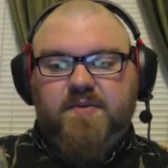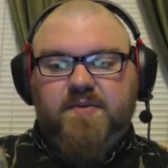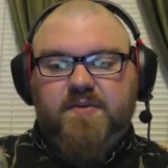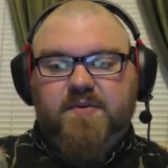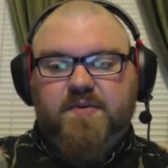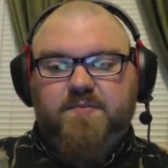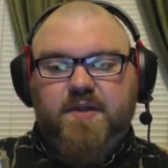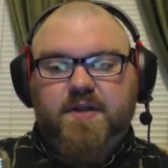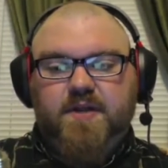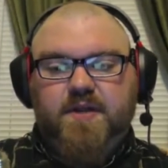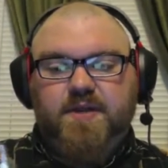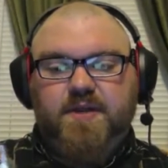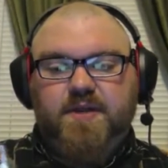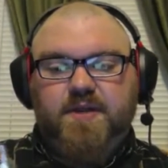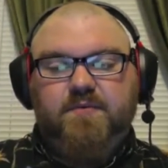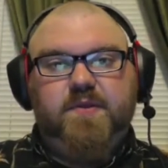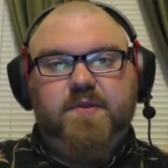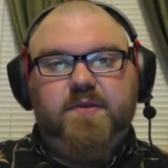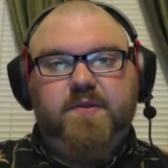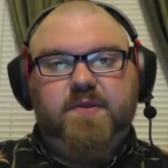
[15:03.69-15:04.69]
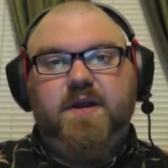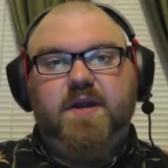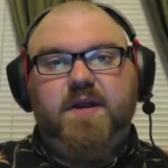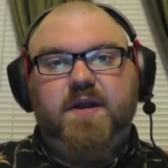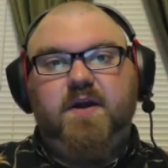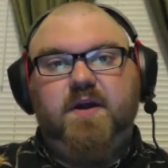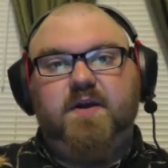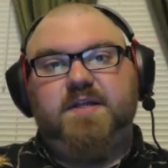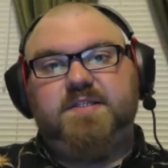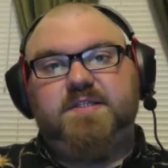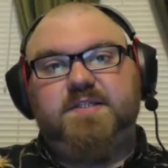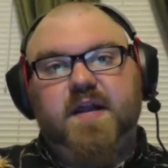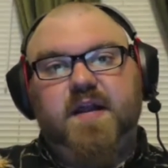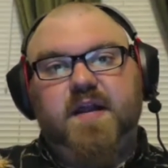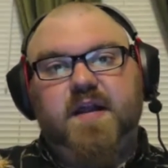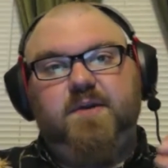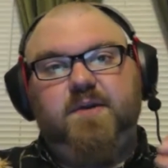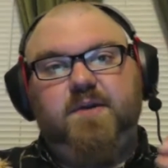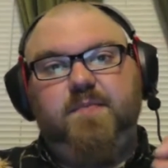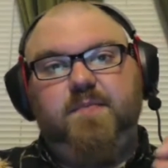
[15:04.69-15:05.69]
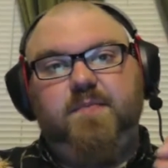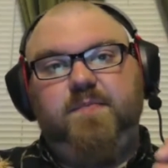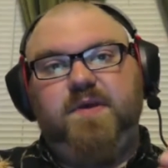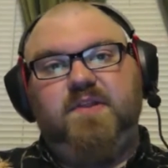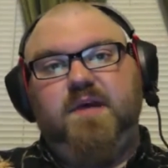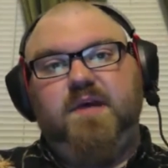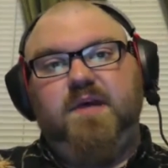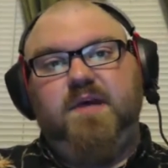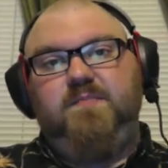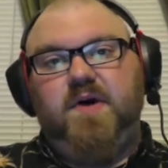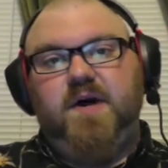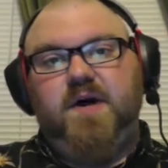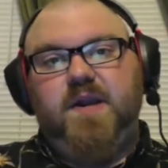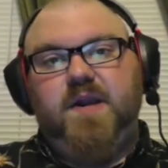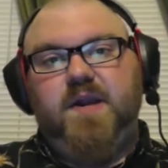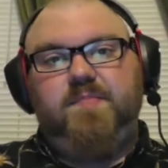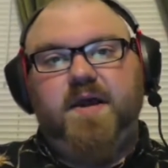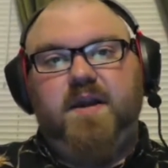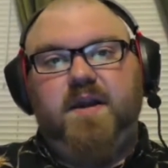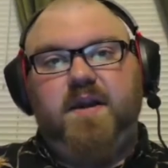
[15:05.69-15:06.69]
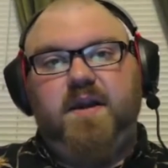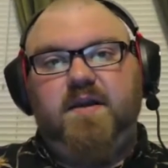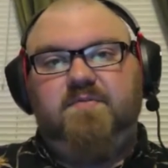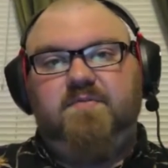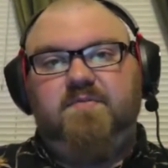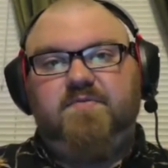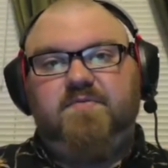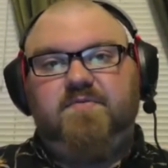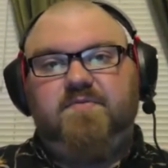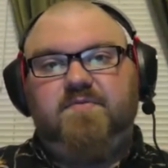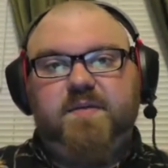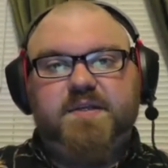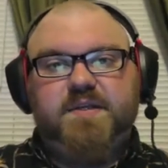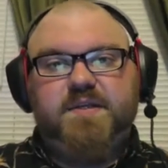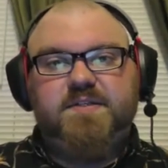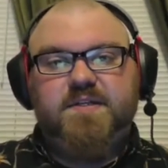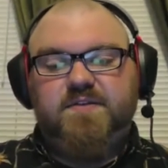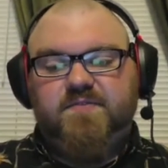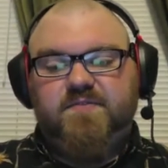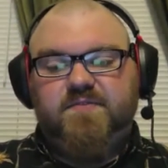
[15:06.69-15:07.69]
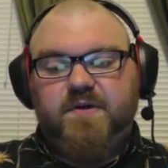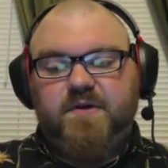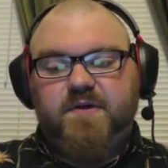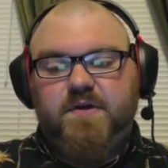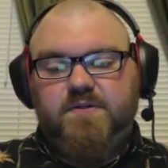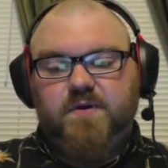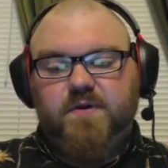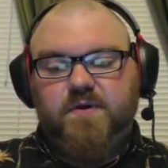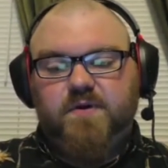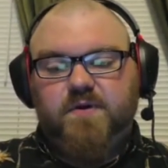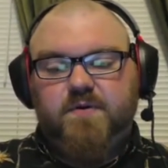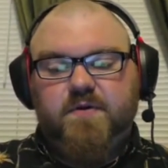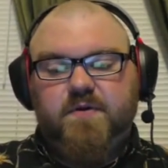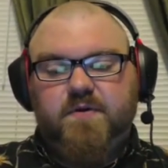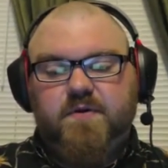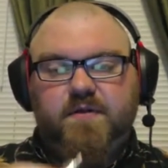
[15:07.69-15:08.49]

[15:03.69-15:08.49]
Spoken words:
There's plenty of room in there. It's got a little bit of a lip on it, but not enough that it makes it difficult to work with.